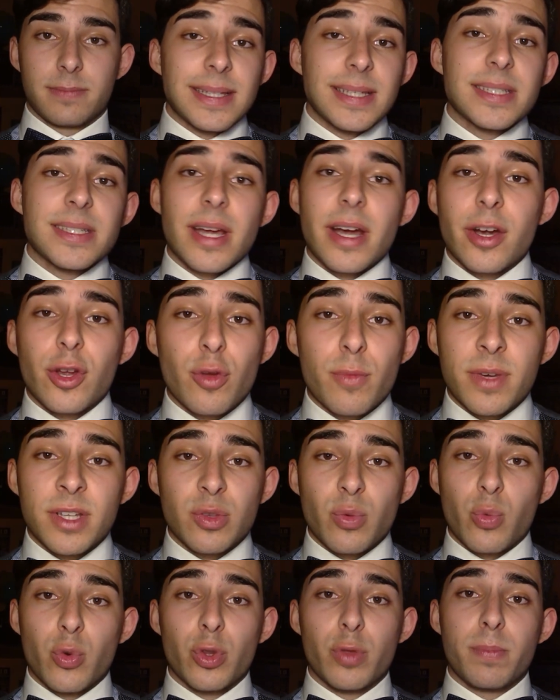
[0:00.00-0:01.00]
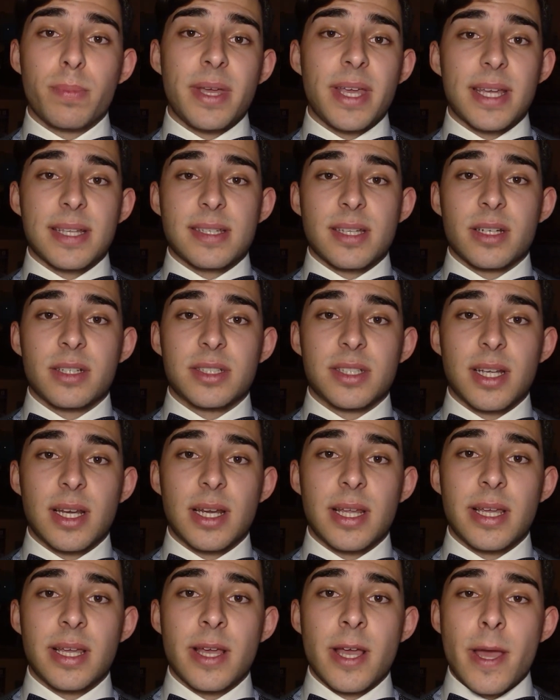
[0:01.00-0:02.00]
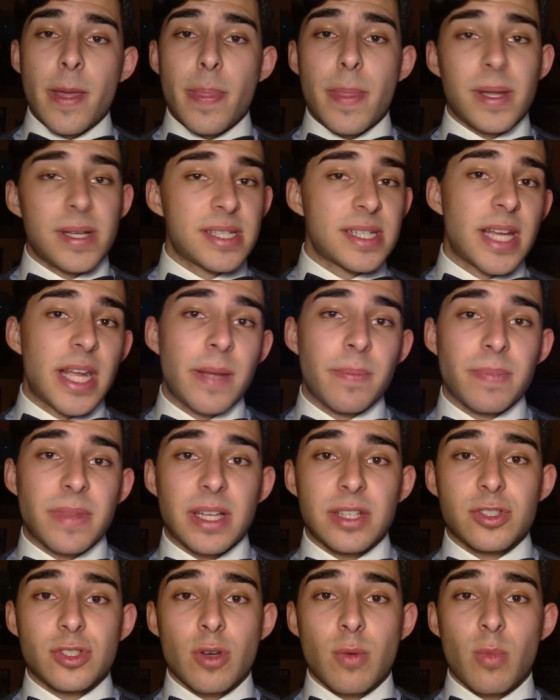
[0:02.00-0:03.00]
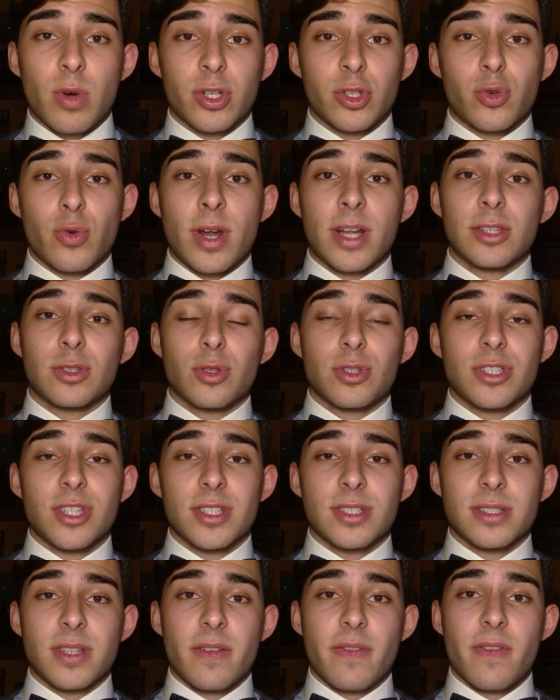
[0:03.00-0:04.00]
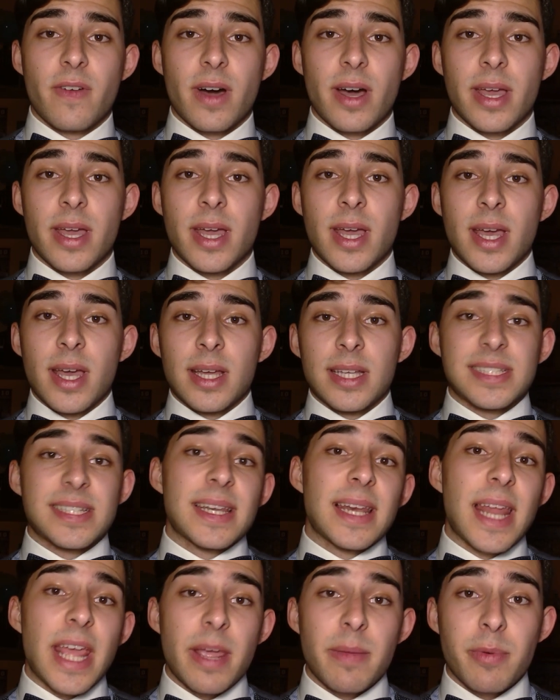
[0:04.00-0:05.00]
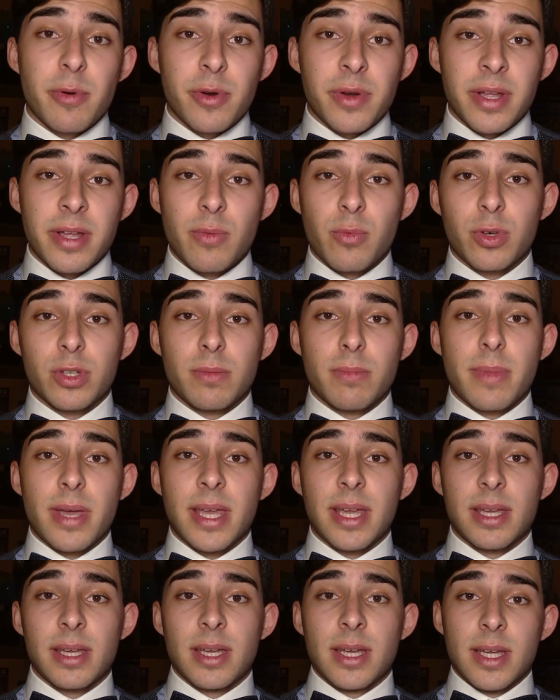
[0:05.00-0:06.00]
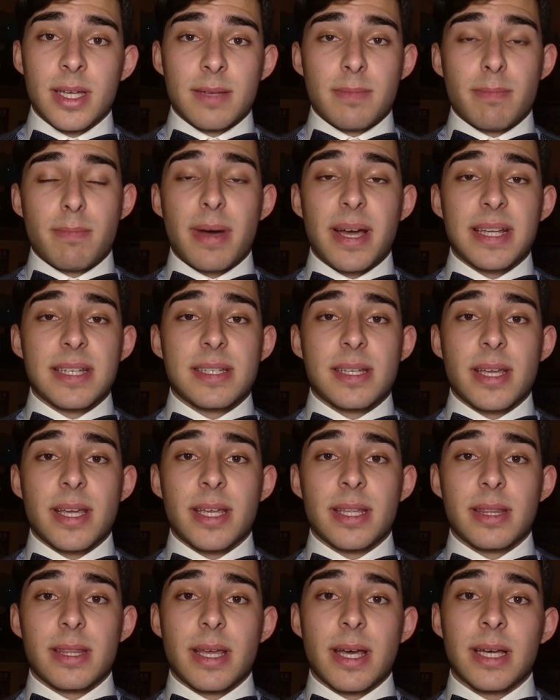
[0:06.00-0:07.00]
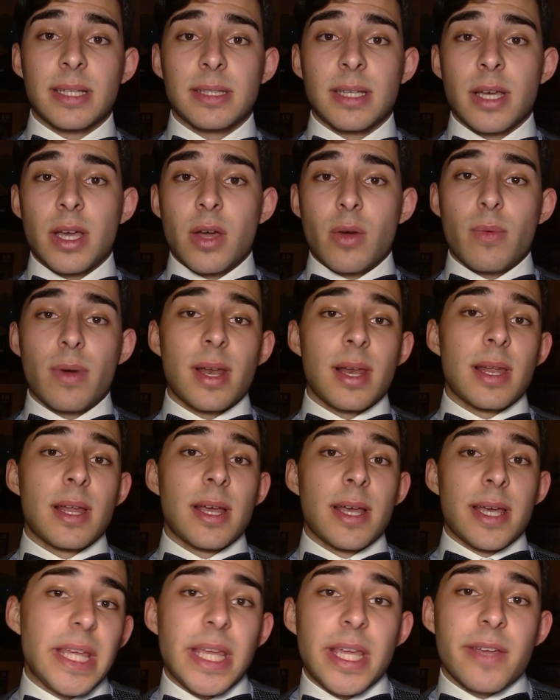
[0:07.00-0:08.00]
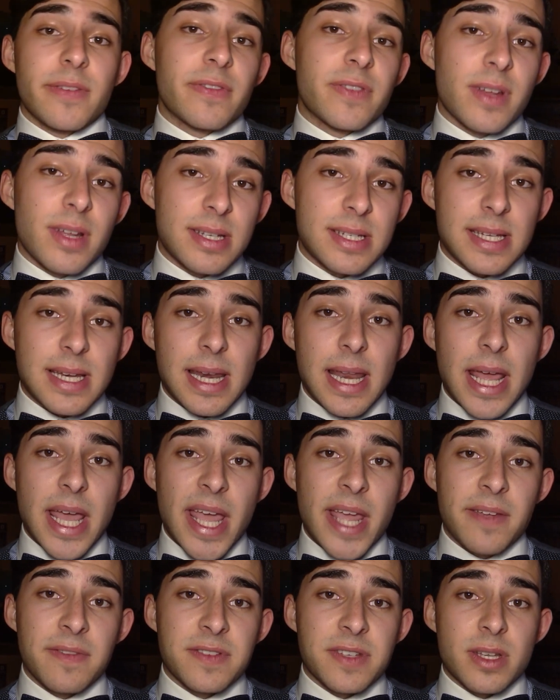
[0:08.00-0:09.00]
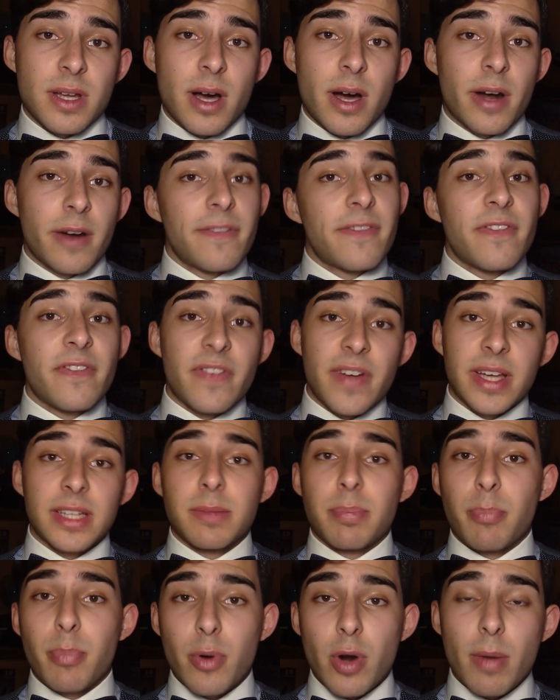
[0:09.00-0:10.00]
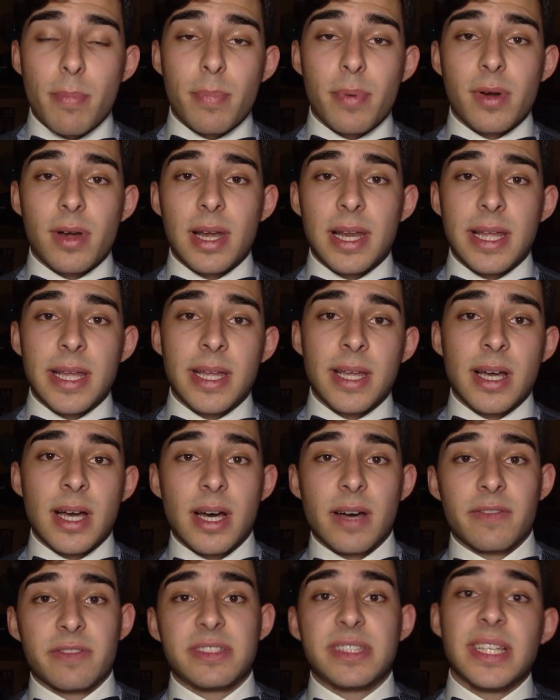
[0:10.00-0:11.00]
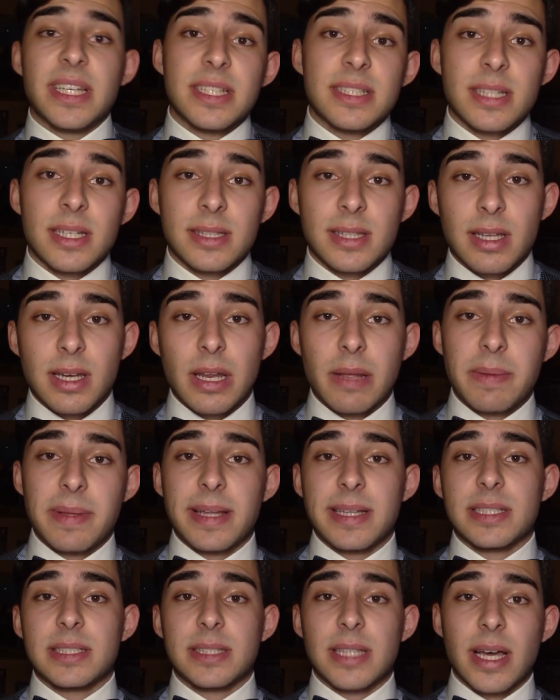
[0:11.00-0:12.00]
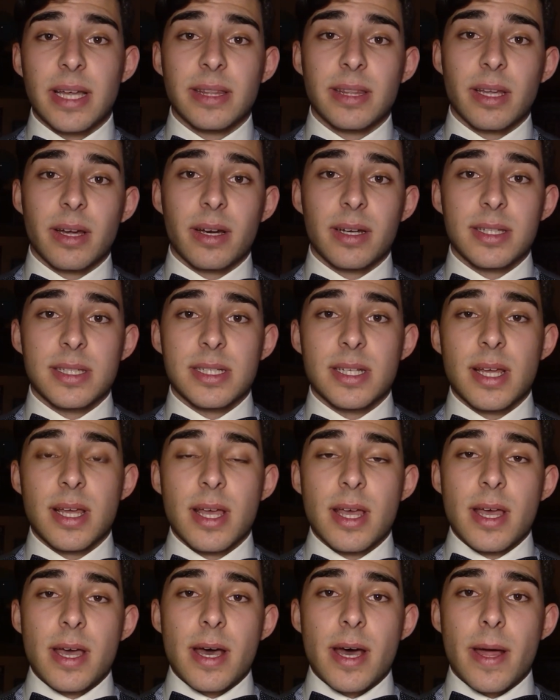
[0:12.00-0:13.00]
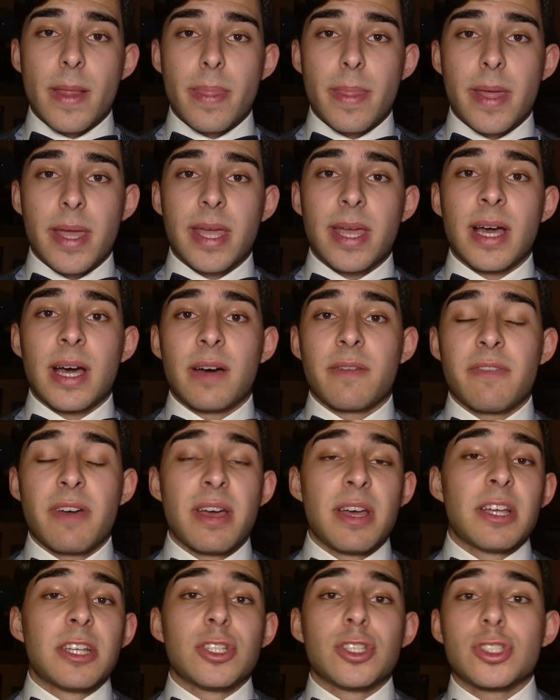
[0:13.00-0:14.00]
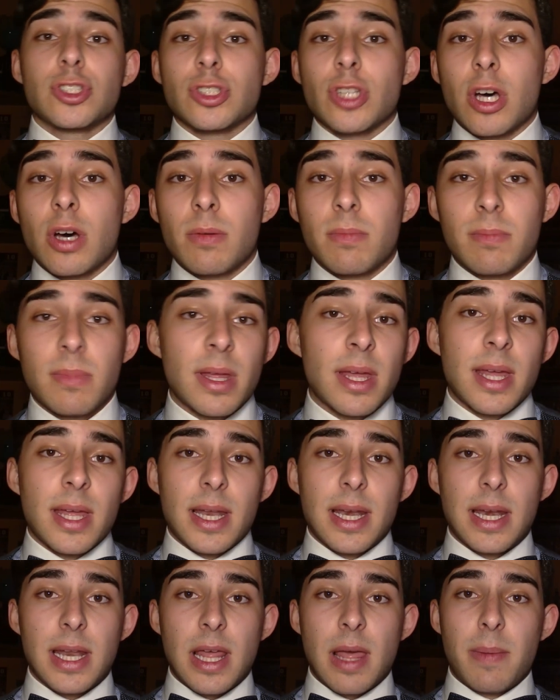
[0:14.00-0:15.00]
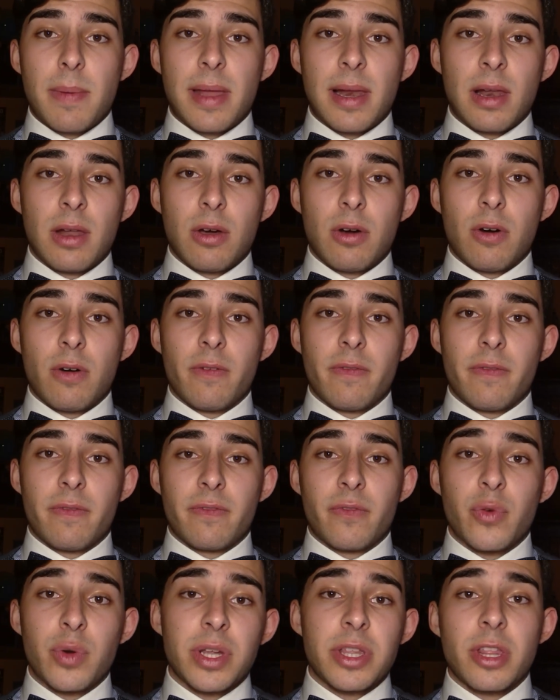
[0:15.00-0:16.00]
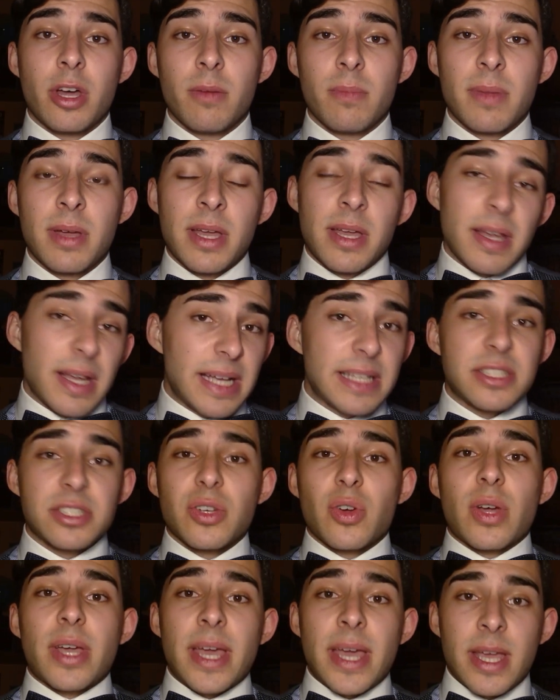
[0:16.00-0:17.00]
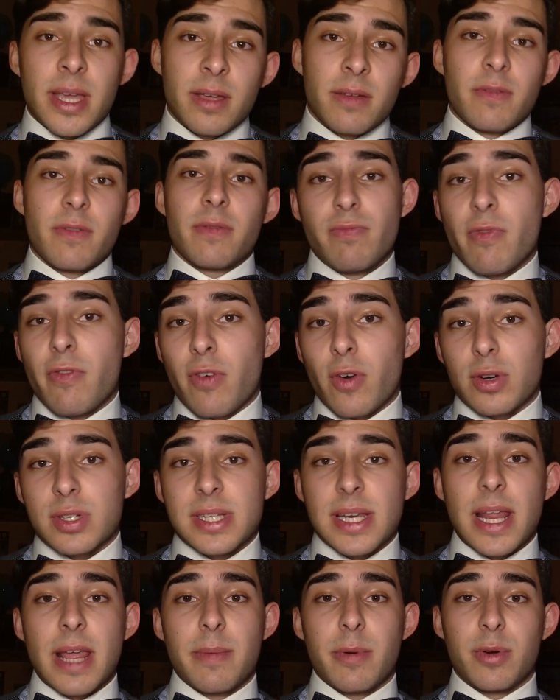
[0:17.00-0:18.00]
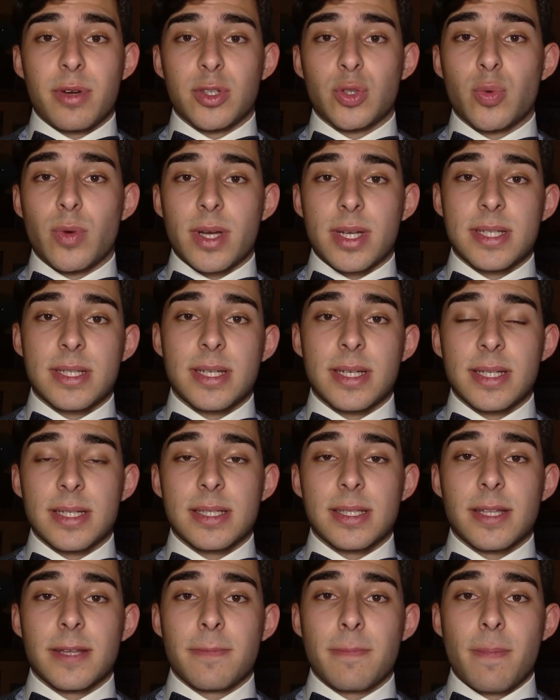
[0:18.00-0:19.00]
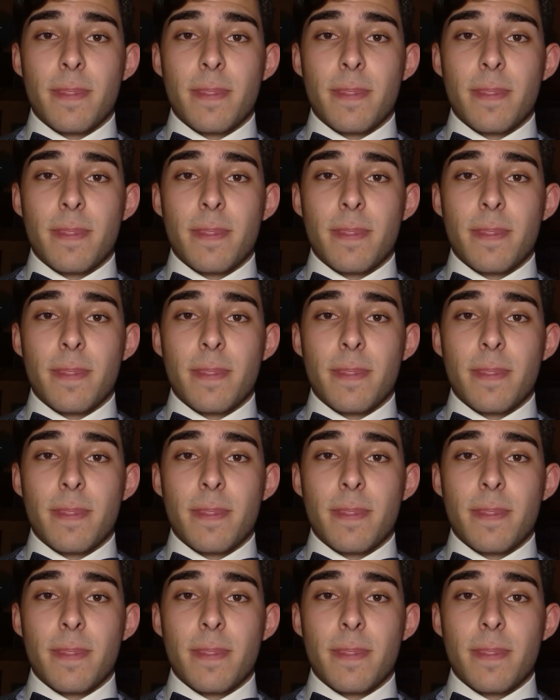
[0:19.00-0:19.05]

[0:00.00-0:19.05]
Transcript: This argument would be essentially the same that someone trying to justify slavery would make by saying that, well, if slaves are fed properly, have decent living standards, and they have some level of freedom, it's okay for slavery to exist.